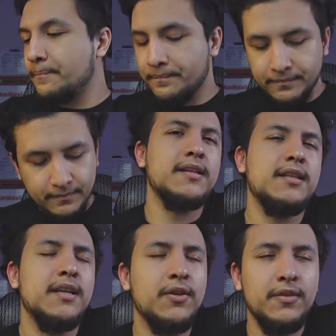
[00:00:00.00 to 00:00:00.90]
So what do you guys
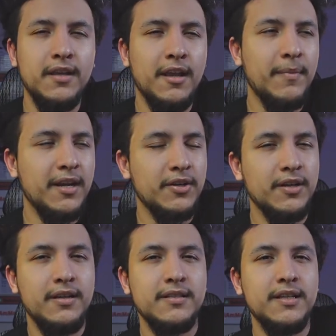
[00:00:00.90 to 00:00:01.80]
think? Do you think I made a
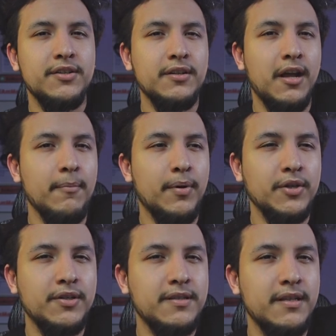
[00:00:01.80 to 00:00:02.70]
good decision on
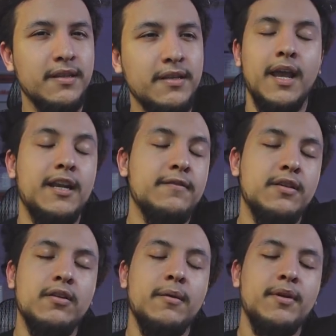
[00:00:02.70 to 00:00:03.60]
purchasing this? And if
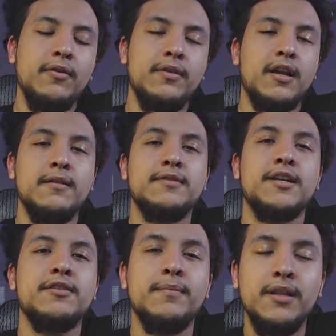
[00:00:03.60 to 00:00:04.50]
so, let me know in the comment
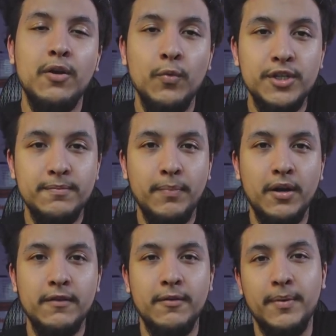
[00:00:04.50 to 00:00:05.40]
section below which
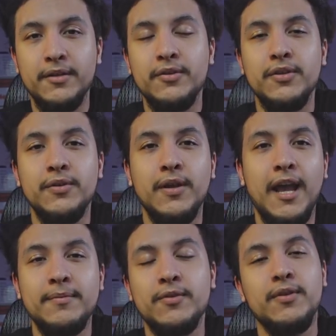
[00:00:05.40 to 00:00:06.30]
part of the bundle you
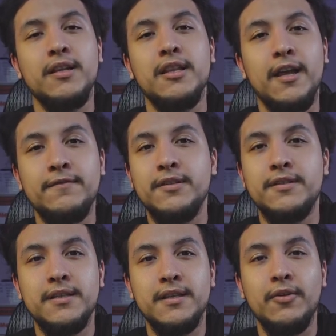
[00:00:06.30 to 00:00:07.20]
absolutely love to
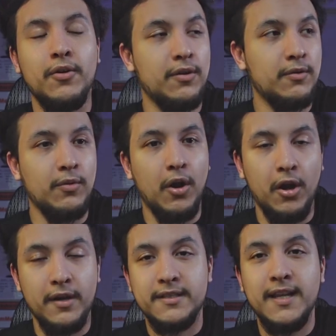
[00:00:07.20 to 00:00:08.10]
see or
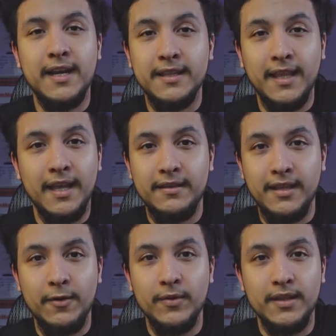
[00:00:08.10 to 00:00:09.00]
are excited that
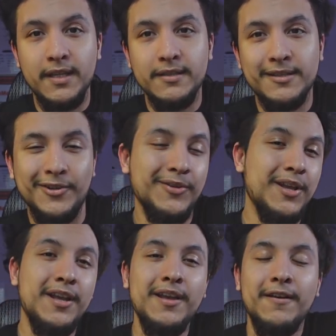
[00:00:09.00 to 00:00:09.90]
they release. So
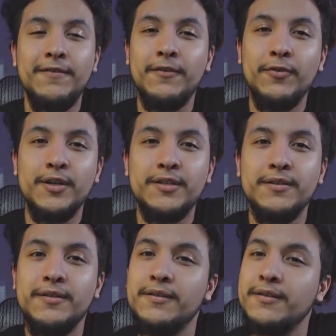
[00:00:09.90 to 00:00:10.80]
feel free
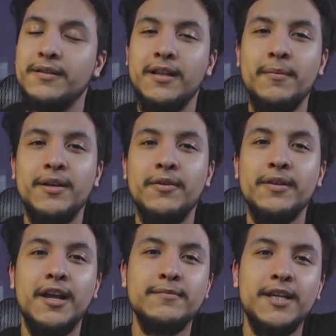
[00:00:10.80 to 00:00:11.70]
to let me know in
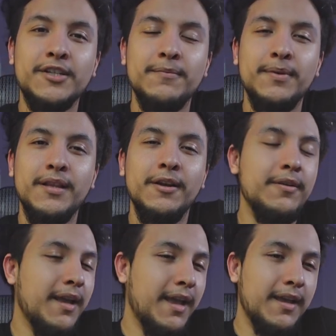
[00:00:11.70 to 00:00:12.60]
the comment section
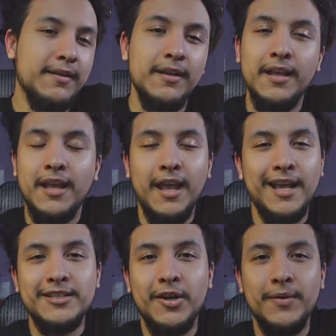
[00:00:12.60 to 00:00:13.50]
below. And
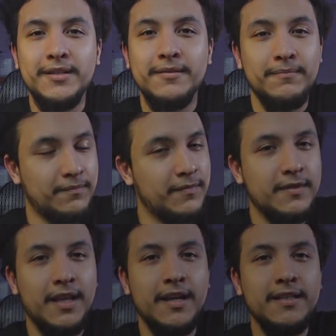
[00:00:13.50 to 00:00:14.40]
as always,
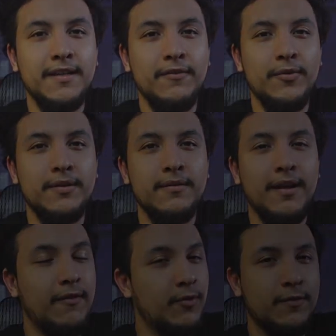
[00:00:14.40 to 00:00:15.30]
take it easy, everyone.
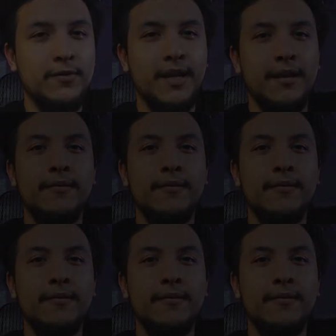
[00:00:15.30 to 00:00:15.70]
Have a wonderful day.